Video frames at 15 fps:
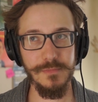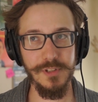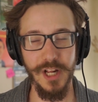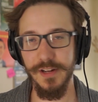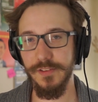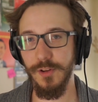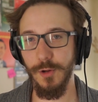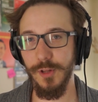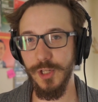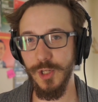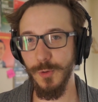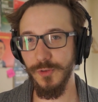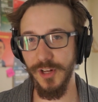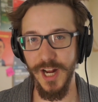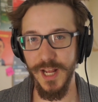not necessarily
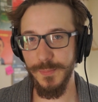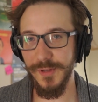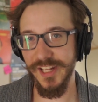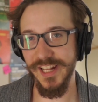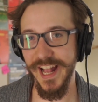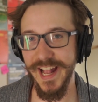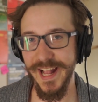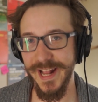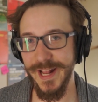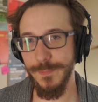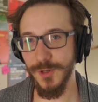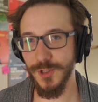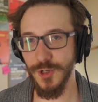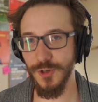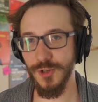using IPA,
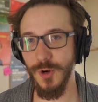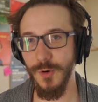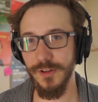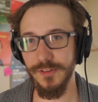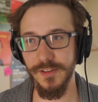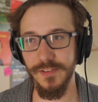but just going,